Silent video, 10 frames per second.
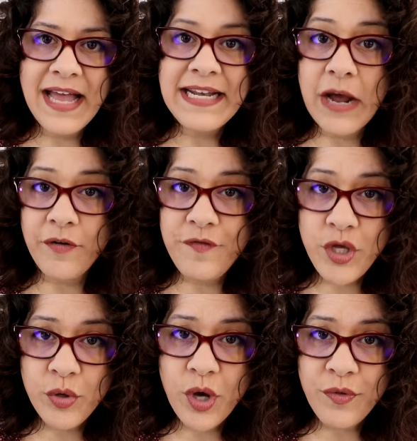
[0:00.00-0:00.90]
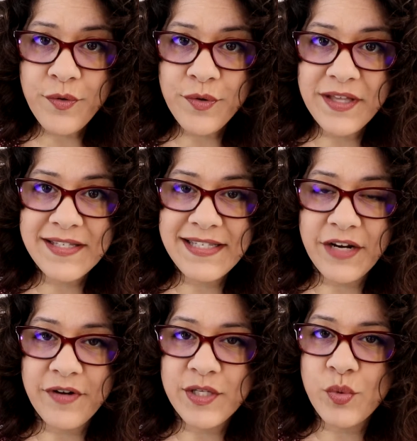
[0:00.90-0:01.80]
Now, if you go through this
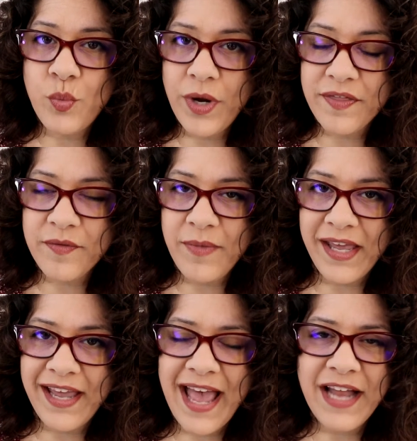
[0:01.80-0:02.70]
series with me